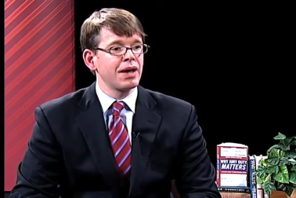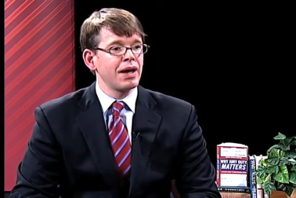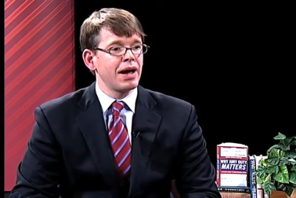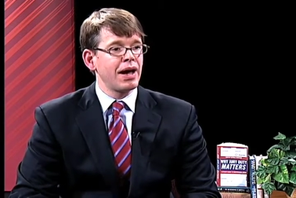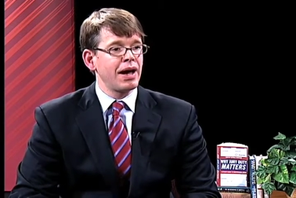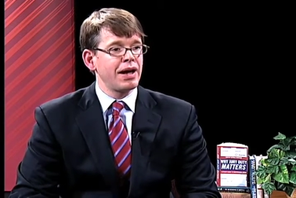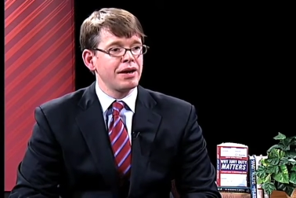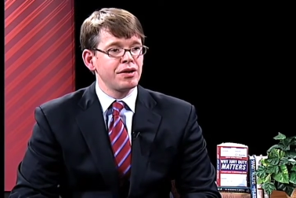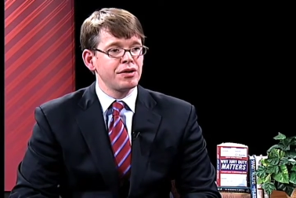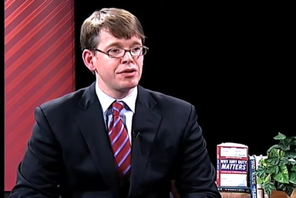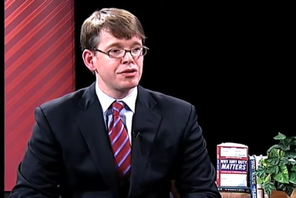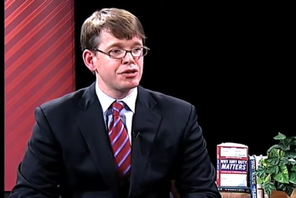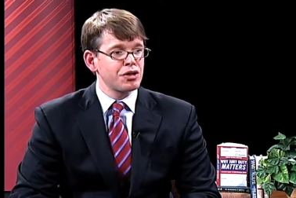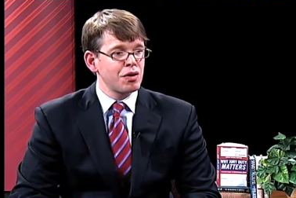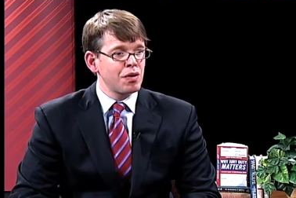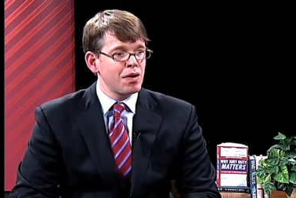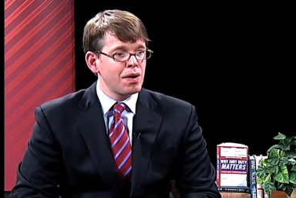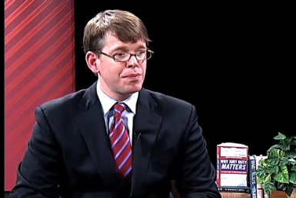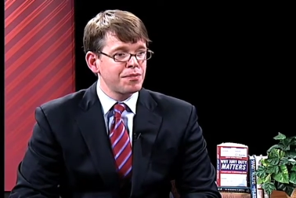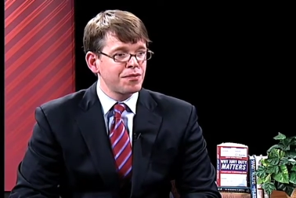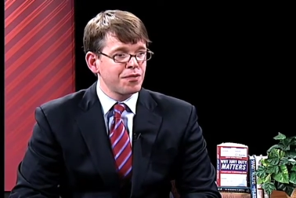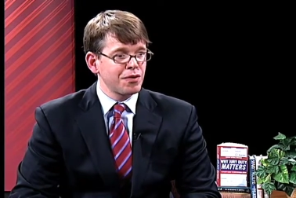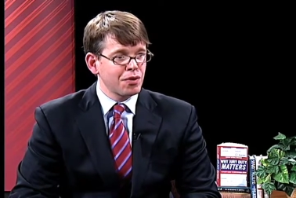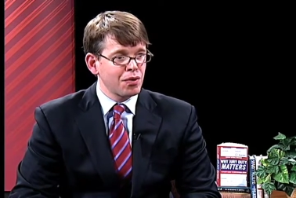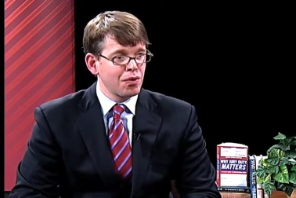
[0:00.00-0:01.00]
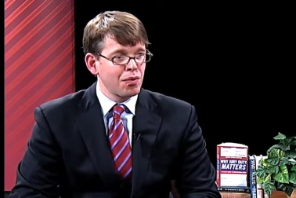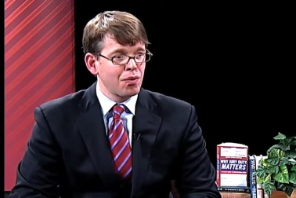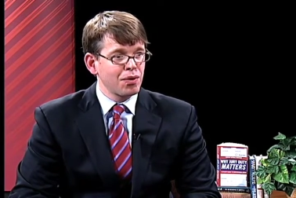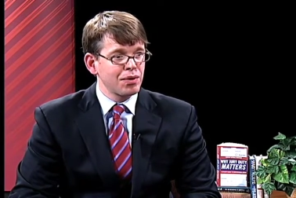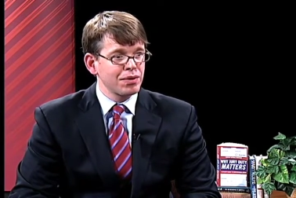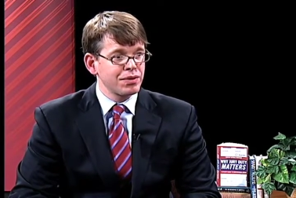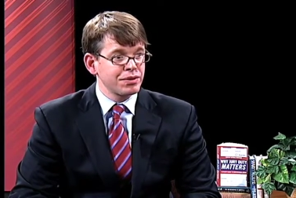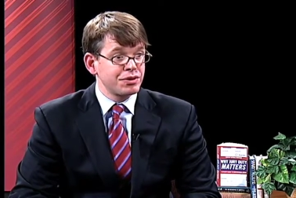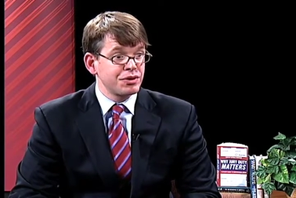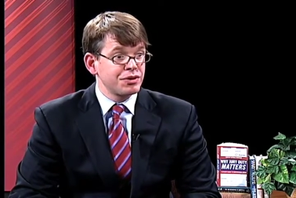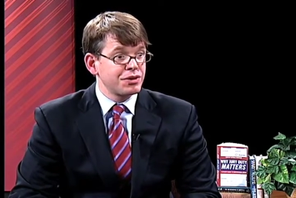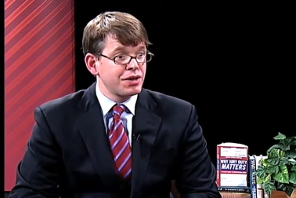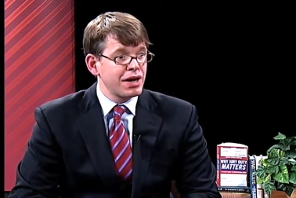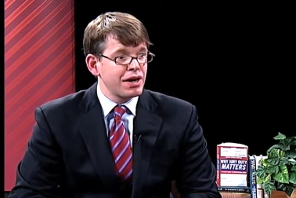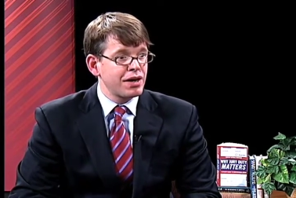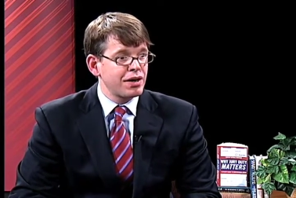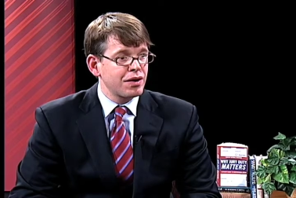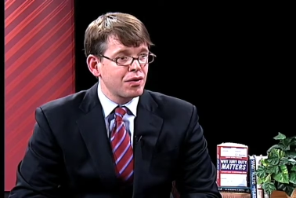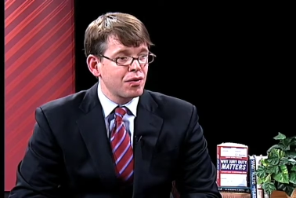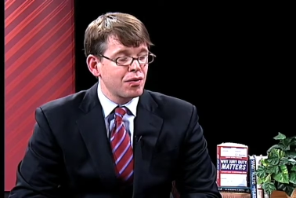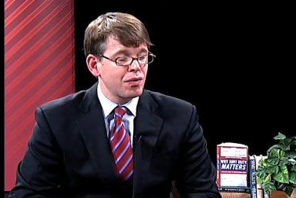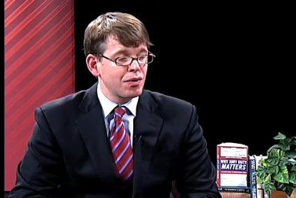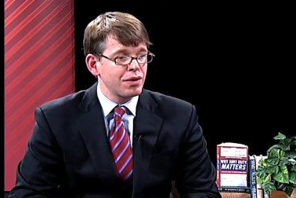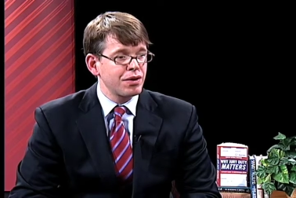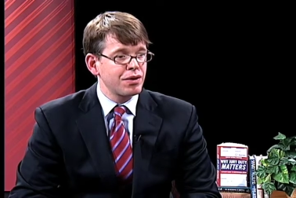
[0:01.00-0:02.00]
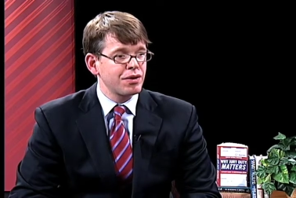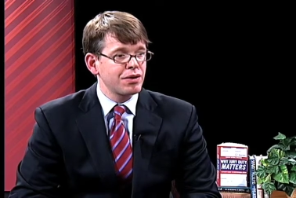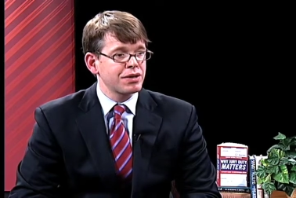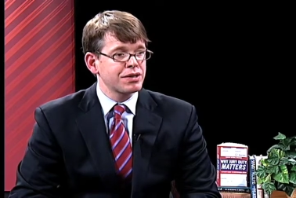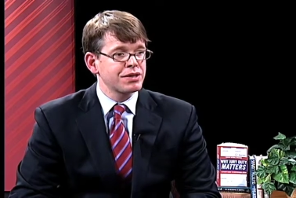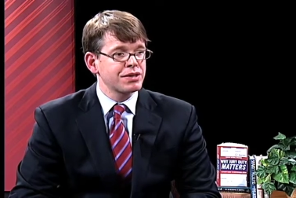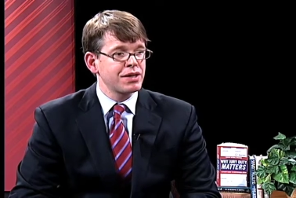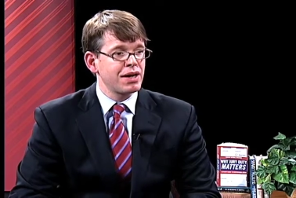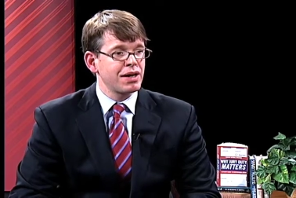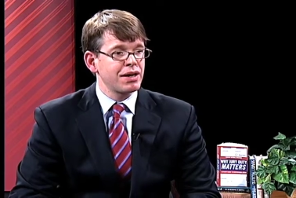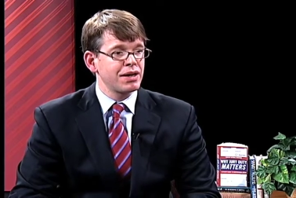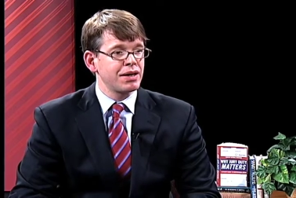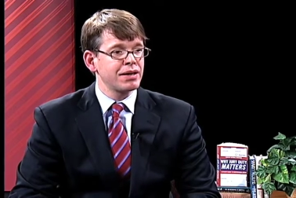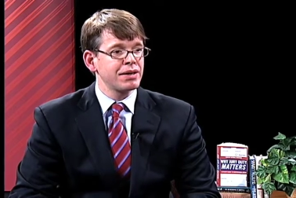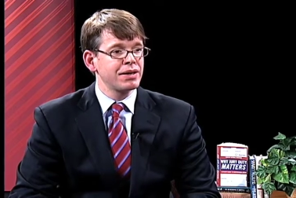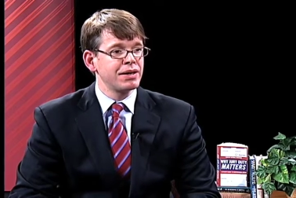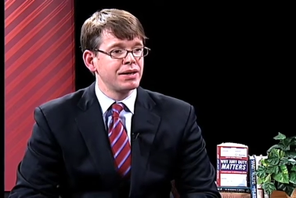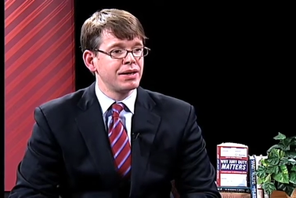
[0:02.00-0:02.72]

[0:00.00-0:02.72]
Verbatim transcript: and you show up for court, and it's your day in court, and you're excited,